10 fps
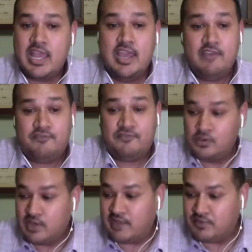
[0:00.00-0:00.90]
if
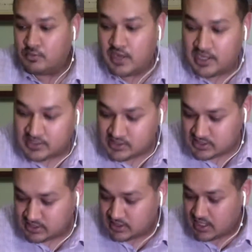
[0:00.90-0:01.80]
you have your
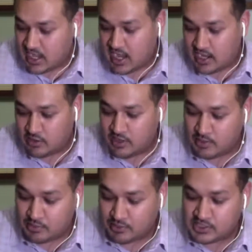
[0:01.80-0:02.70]
wines, go ahead
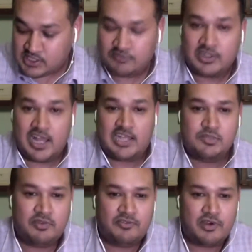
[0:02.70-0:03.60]
and pour yourself a glass
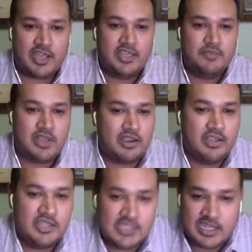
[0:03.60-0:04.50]
before I keep talking
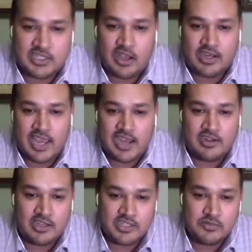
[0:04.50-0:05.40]
because I talk ad
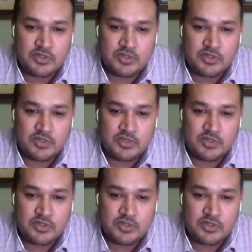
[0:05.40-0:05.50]
nauseum.